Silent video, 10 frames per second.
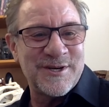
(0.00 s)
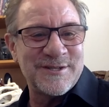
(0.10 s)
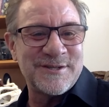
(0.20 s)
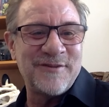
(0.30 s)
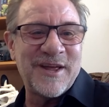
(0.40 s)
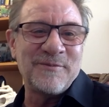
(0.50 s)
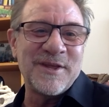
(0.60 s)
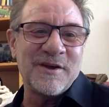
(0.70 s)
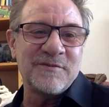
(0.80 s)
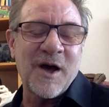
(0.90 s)
And so that'll
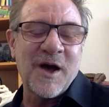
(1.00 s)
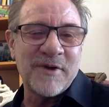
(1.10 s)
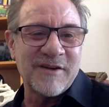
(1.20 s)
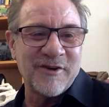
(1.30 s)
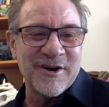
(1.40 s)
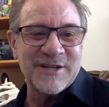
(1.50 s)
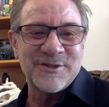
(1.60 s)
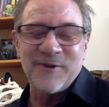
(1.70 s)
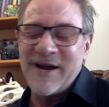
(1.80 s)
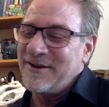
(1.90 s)
be the topic of our
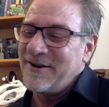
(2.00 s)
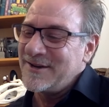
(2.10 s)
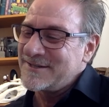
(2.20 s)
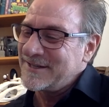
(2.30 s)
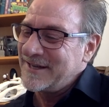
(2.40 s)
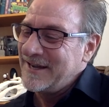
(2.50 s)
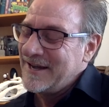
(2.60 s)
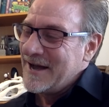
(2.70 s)
next grant, honestly.